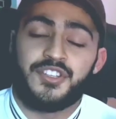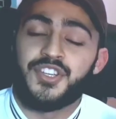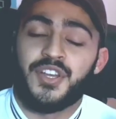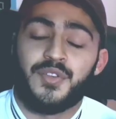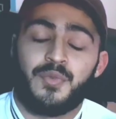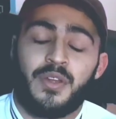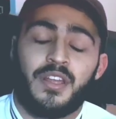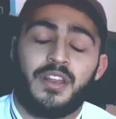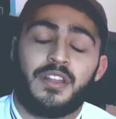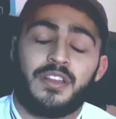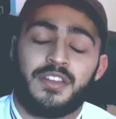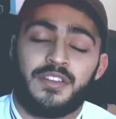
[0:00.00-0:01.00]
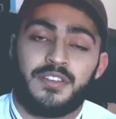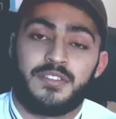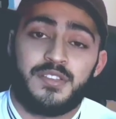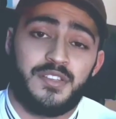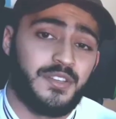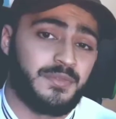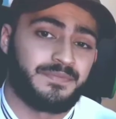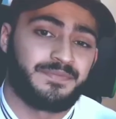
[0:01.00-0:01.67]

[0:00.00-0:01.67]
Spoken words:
she can regularly see,